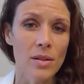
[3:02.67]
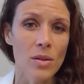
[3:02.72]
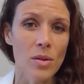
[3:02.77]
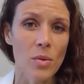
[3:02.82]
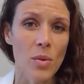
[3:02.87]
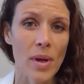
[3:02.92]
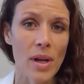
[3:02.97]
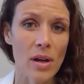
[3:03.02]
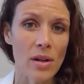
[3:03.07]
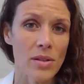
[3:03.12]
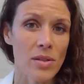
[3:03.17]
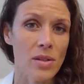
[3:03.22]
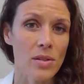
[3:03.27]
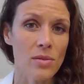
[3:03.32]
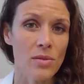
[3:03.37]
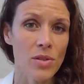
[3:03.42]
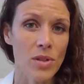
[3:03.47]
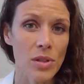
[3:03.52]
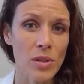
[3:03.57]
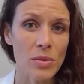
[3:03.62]
We also
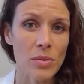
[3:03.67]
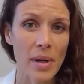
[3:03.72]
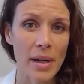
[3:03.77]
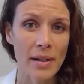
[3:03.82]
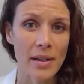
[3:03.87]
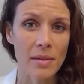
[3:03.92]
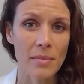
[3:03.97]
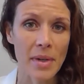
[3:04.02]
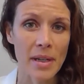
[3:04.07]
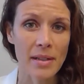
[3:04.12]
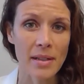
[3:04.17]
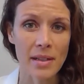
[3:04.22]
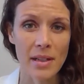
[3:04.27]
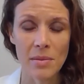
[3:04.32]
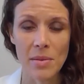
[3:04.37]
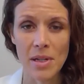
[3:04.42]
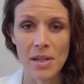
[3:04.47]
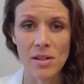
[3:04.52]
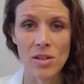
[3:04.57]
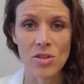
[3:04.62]
do recommend
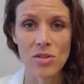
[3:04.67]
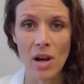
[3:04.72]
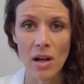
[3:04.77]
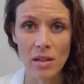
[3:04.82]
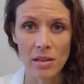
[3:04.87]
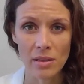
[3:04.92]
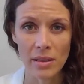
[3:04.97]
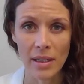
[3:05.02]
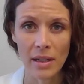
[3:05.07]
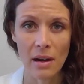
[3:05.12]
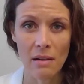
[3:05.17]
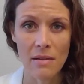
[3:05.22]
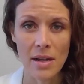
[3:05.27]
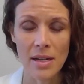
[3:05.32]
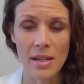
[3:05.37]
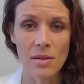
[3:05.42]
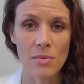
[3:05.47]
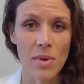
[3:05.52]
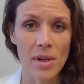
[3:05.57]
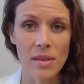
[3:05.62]
anybody struggling
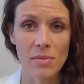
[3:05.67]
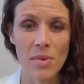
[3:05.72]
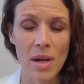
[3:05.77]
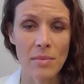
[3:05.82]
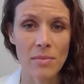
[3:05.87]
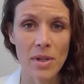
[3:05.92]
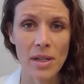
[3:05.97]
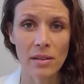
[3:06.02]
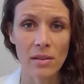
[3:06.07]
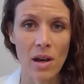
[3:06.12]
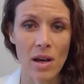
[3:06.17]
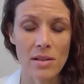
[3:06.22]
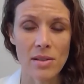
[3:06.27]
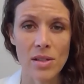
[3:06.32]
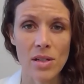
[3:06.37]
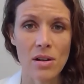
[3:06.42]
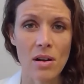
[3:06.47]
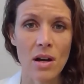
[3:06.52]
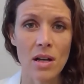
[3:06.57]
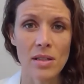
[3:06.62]
already with memory loss
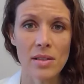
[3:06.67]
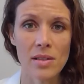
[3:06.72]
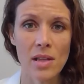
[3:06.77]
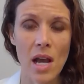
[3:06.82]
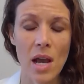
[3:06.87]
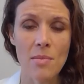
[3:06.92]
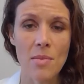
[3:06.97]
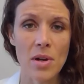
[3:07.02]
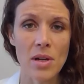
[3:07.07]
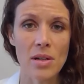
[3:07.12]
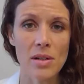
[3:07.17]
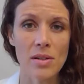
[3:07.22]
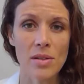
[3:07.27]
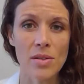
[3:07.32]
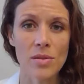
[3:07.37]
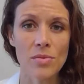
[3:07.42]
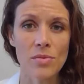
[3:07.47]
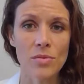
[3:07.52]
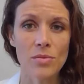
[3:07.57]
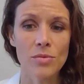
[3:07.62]
or
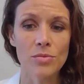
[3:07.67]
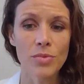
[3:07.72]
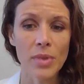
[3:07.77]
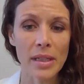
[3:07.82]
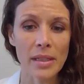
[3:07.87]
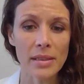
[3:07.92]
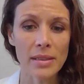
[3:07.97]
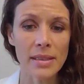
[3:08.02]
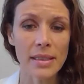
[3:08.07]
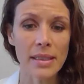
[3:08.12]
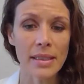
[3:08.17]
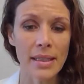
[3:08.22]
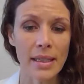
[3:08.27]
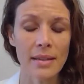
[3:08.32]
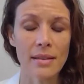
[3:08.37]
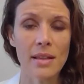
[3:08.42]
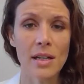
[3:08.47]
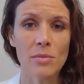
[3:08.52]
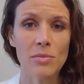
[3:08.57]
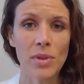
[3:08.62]
Alzheimer's really get
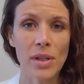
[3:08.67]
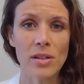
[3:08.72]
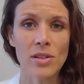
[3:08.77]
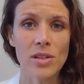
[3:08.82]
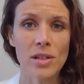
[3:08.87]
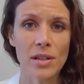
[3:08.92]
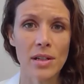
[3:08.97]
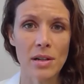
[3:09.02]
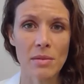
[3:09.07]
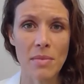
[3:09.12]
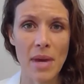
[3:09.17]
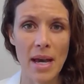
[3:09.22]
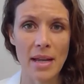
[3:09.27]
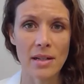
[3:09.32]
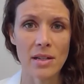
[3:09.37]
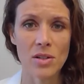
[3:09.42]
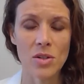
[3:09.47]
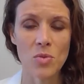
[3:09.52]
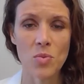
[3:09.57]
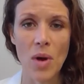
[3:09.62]
their blood sugar
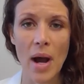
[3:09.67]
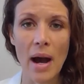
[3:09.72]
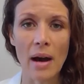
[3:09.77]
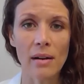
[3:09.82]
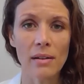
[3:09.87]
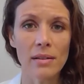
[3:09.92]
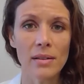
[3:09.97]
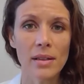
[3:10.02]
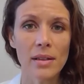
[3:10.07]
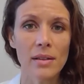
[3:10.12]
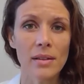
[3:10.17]
managed well.